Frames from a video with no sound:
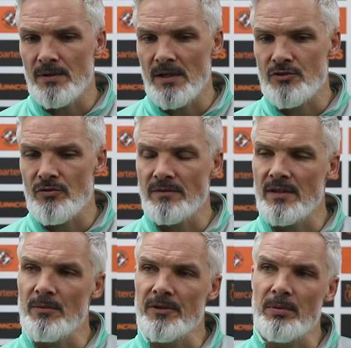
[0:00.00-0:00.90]
get a strong
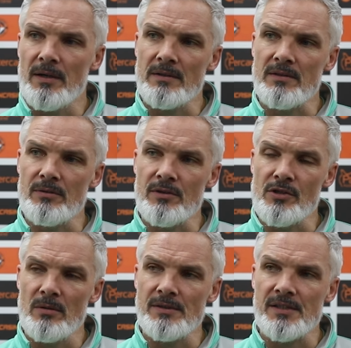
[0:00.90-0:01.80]
team on the park to do the
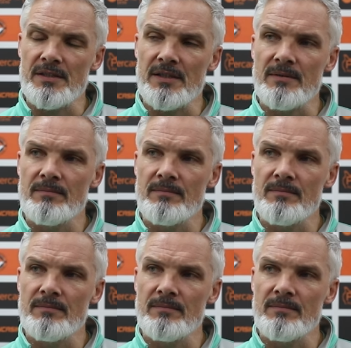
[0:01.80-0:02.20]
job on Saturday.